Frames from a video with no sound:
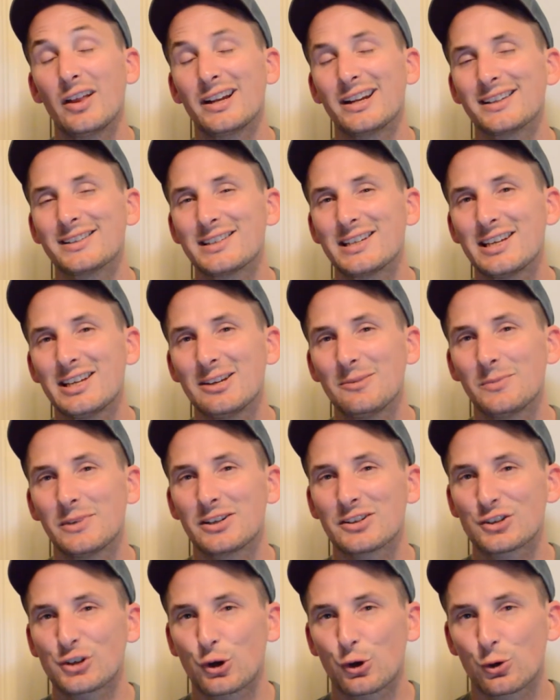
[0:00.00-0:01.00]
any team that
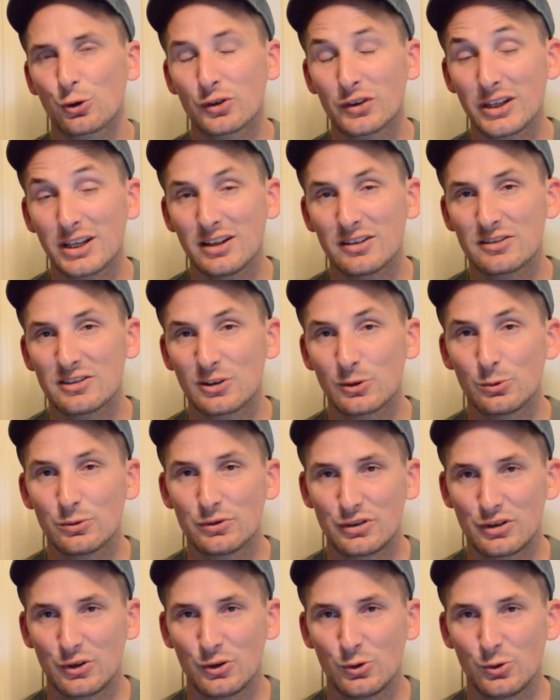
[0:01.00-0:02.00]
is currently at
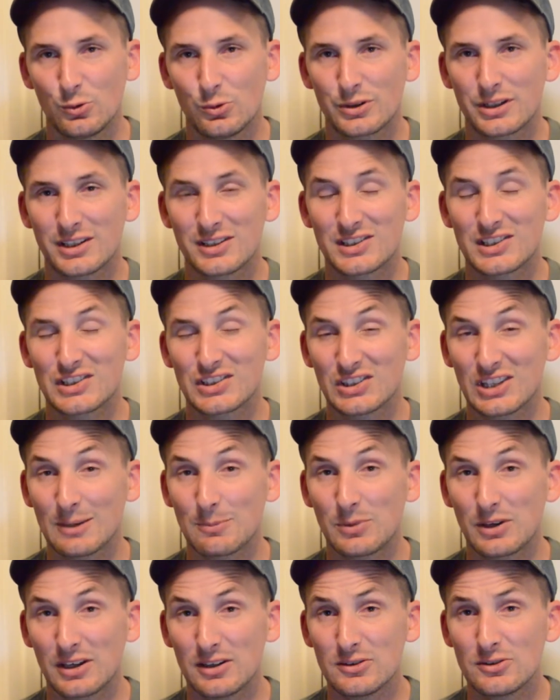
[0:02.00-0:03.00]
2-2 can
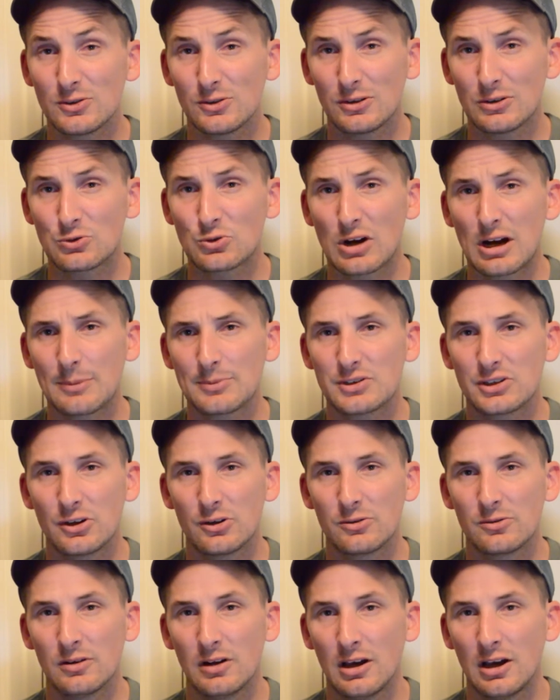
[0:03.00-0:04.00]
slip into the drop
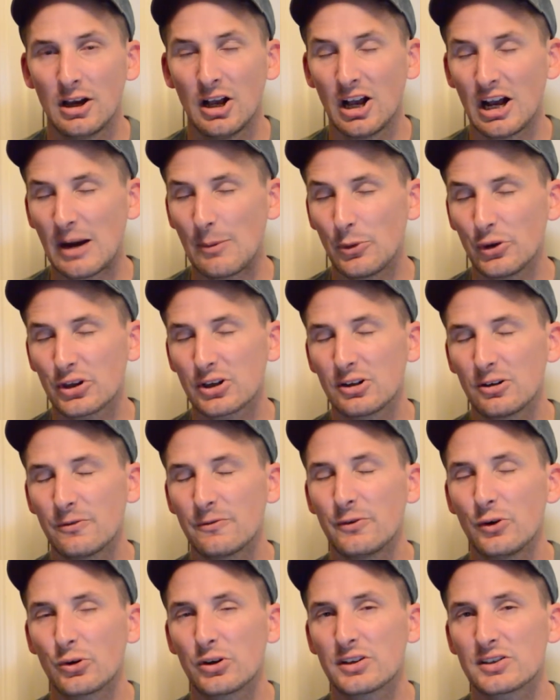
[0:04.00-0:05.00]
zone, I'm only going to
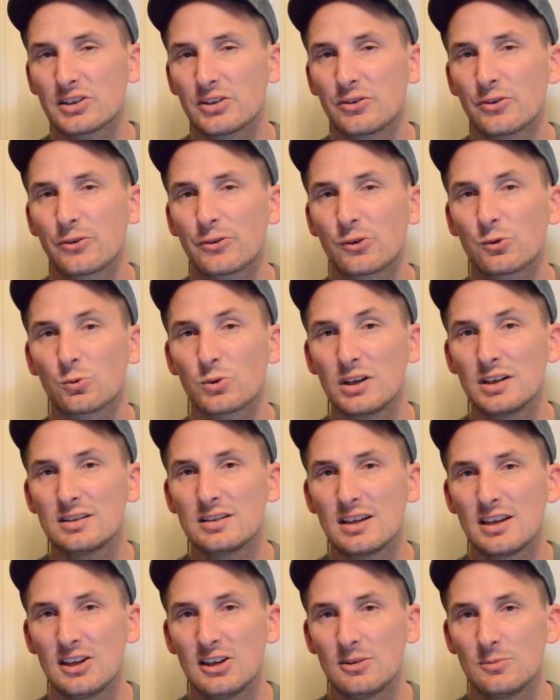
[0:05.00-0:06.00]
focus on the 3
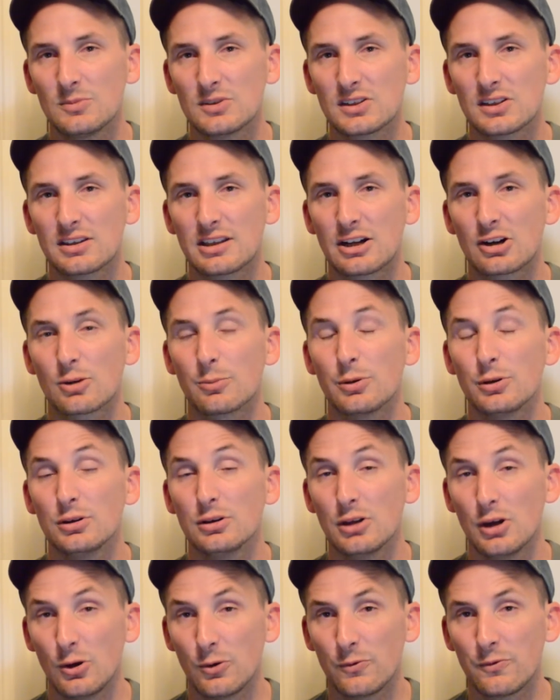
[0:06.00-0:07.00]
teams that are below